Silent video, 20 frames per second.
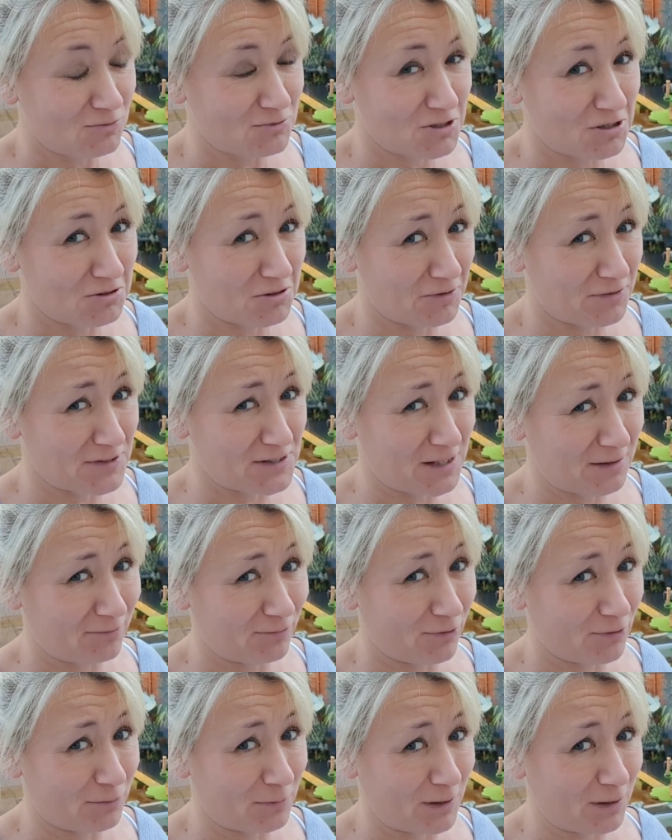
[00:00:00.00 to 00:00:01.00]
Don't know if it's
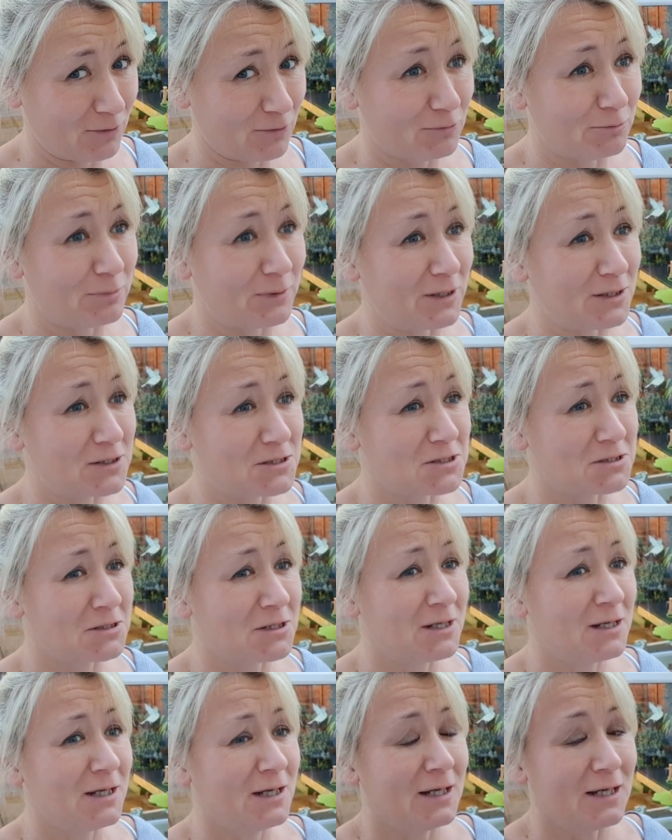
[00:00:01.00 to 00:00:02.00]
hand, foot, mouth, but
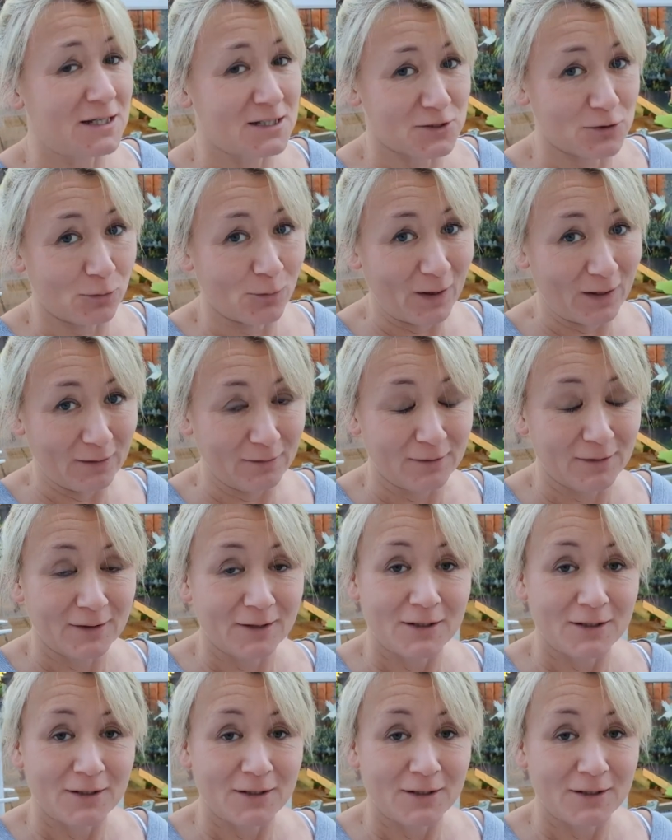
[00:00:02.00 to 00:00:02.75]
he's not well.